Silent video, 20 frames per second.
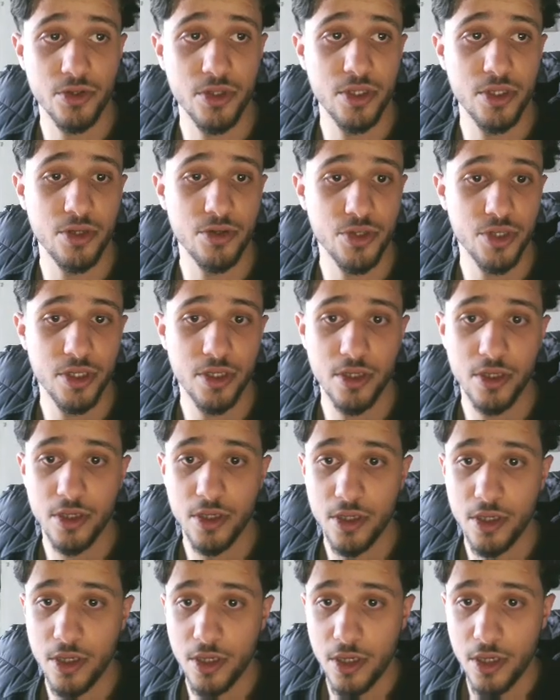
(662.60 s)
searching,
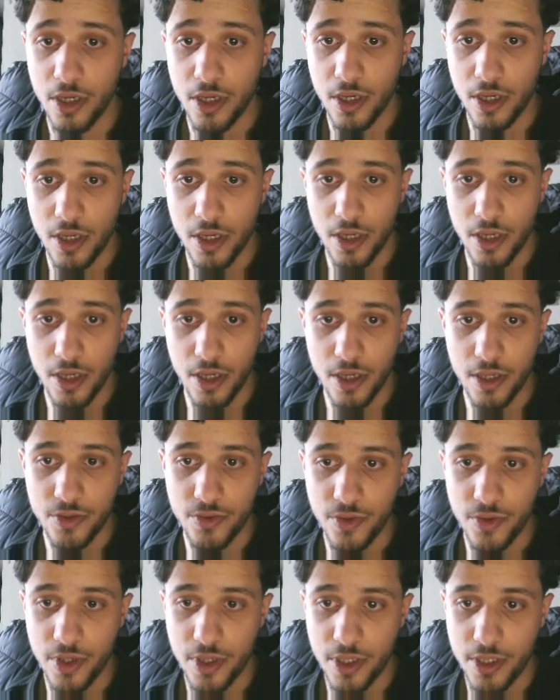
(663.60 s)
and
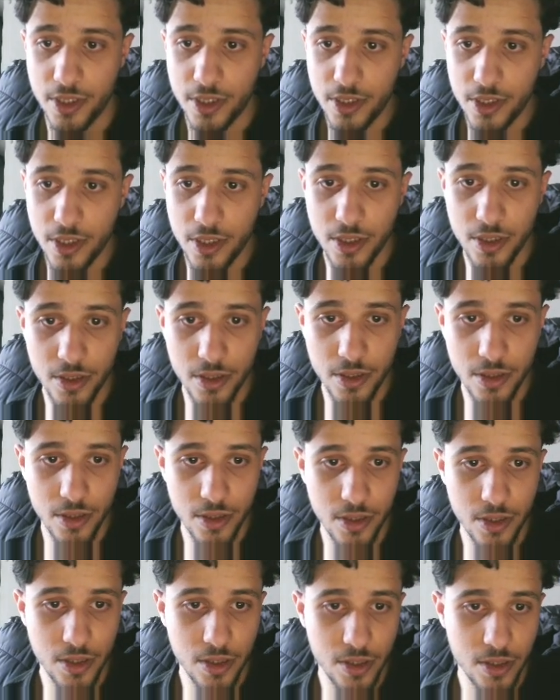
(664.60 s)
you're gonna see
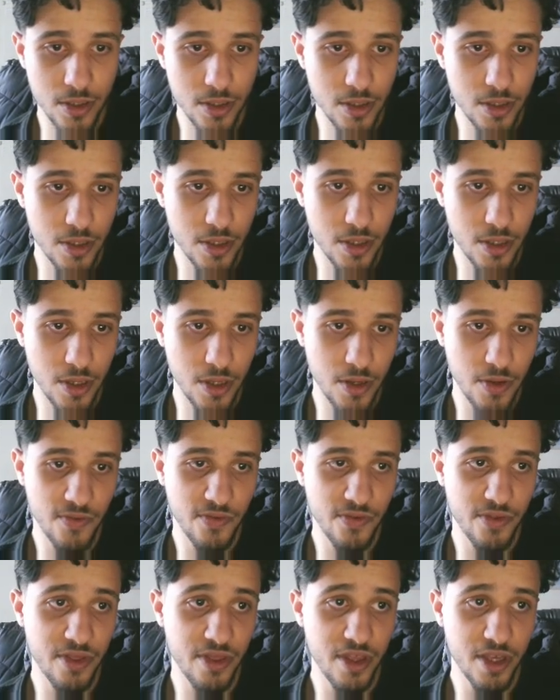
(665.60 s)

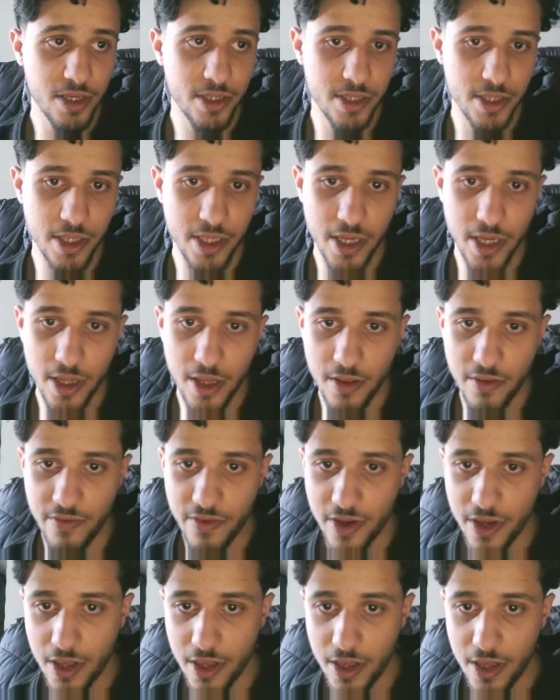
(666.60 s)
if this DLL
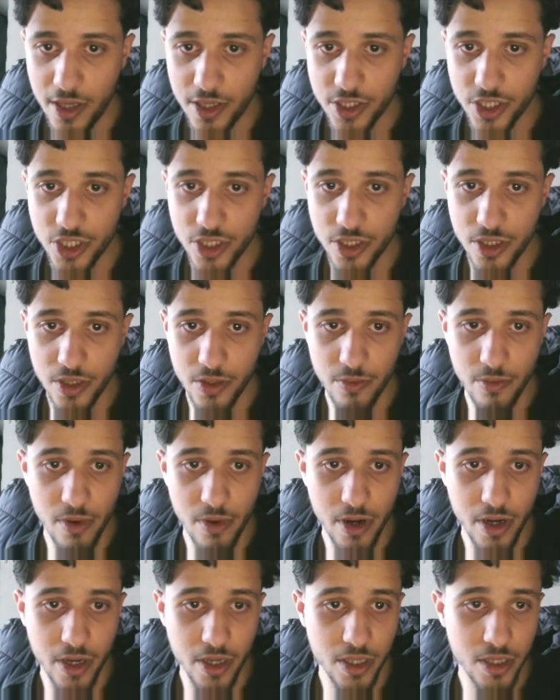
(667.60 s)
file launched
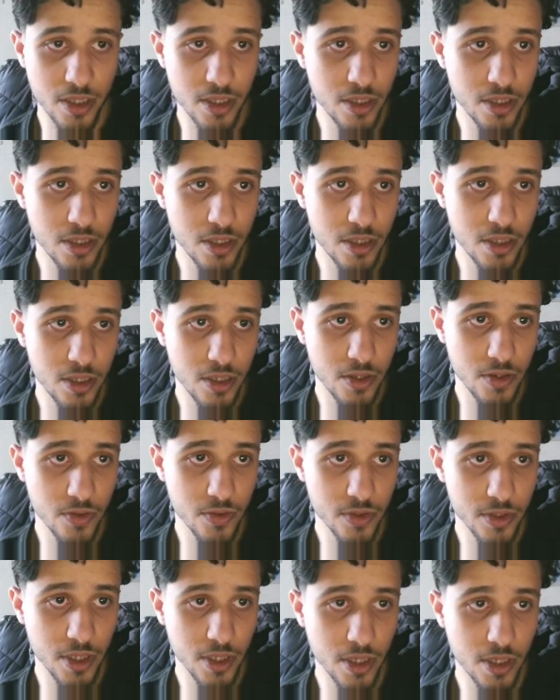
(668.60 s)
by
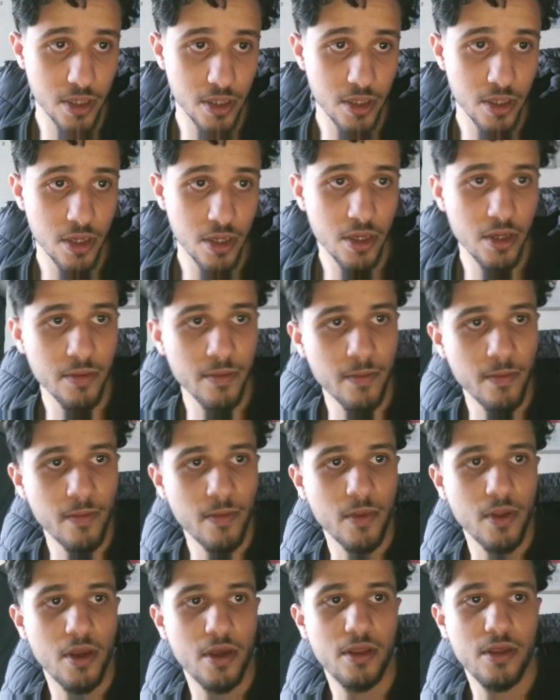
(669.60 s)
second.
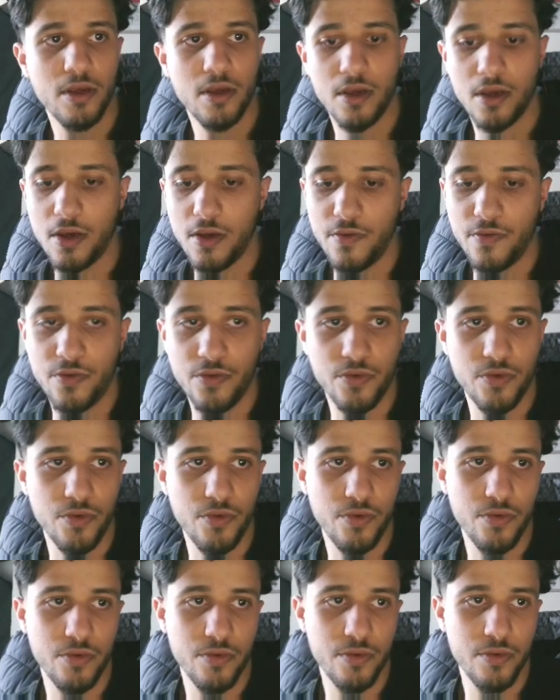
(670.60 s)
I think I have
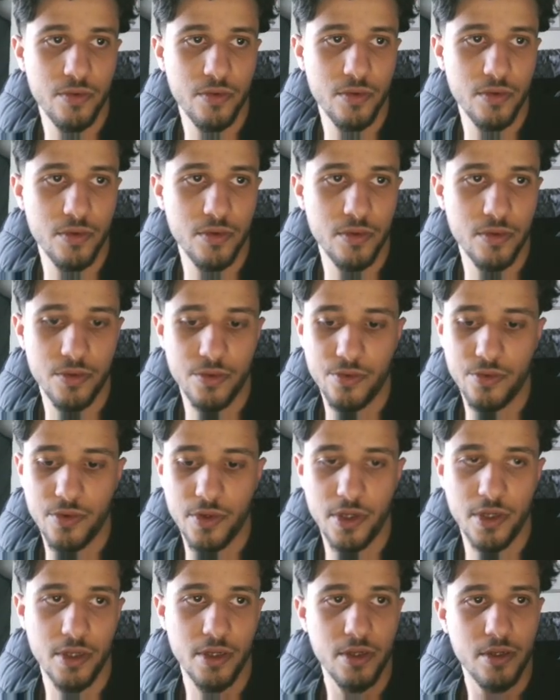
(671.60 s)
to
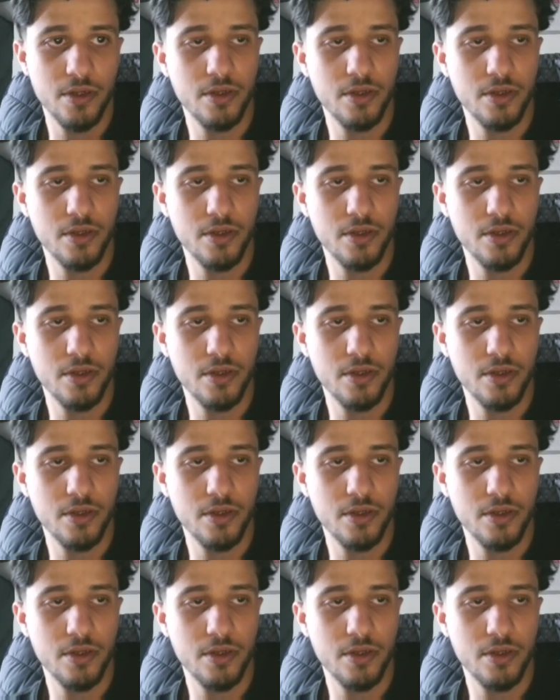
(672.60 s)
already.